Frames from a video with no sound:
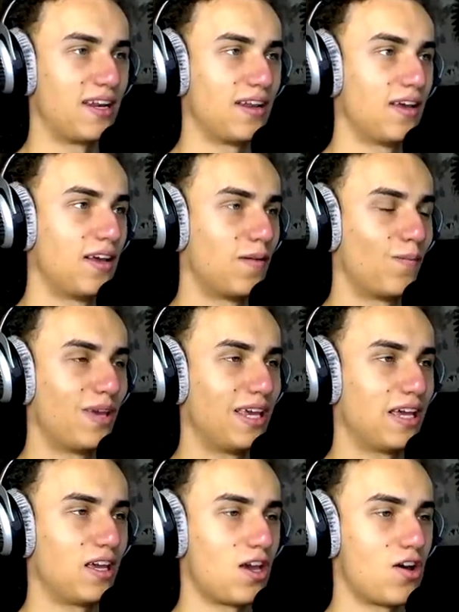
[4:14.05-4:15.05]
Ben. I know, me right?
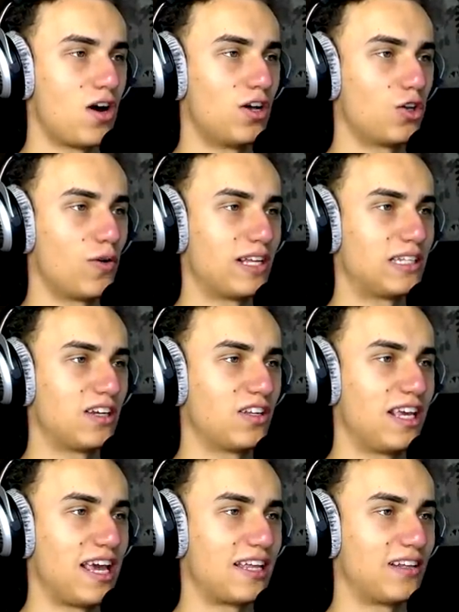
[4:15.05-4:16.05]
and you, all the way till
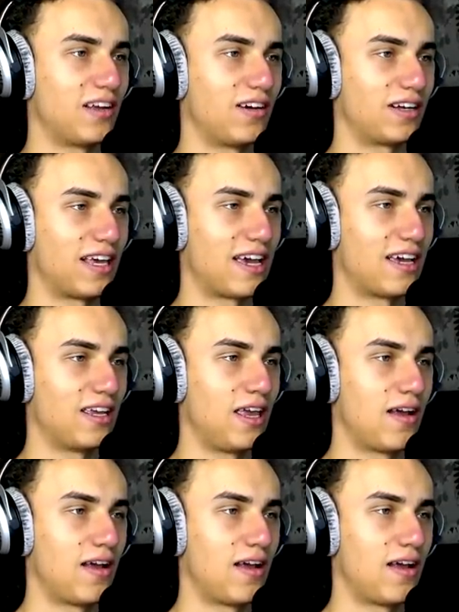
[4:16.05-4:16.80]
the end, okay?